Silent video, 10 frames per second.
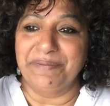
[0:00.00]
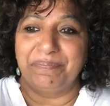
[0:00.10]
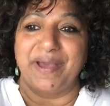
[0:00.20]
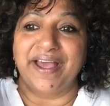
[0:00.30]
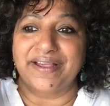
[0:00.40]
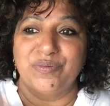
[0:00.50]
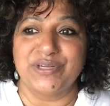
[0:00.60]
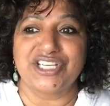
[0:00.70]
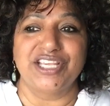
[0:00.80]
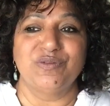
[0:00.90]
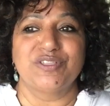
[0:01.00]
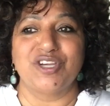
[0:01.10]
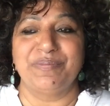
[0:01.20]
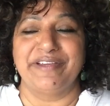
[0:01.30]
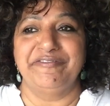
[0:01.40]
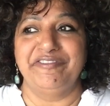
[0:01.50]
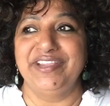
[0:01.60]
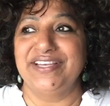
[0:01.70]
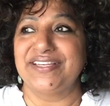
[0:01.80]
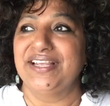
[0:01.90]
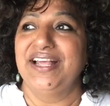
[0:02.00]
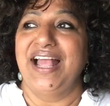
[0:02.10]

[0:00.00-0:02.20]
and pack, which I used on my feet,